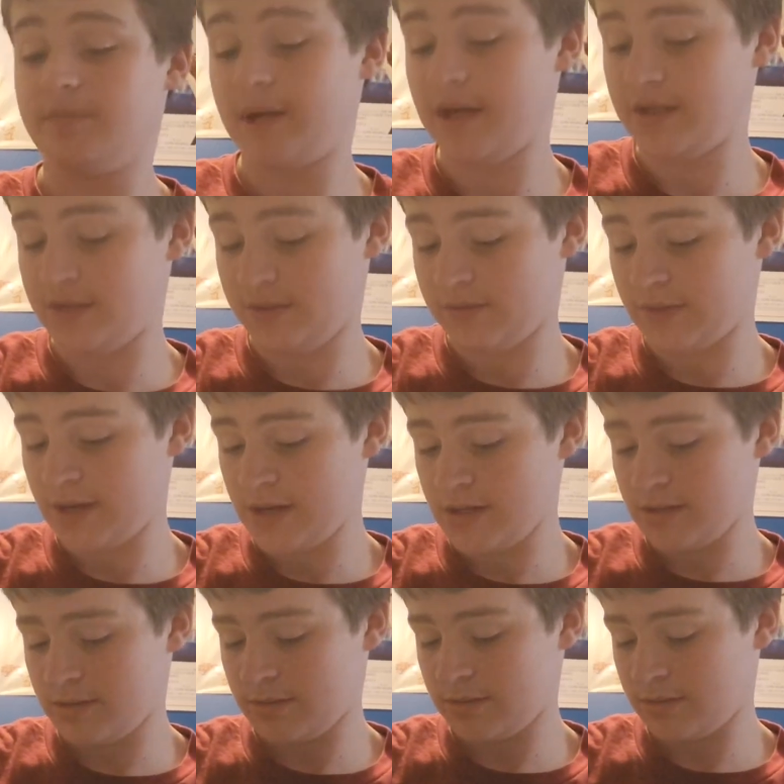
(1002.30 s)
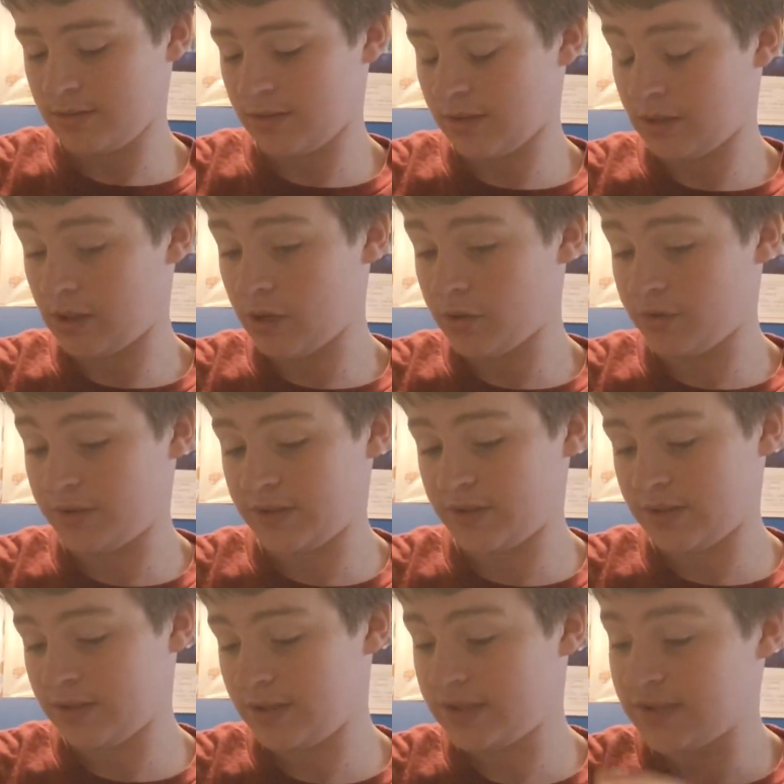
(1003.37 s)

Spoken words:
pages, right? Close. This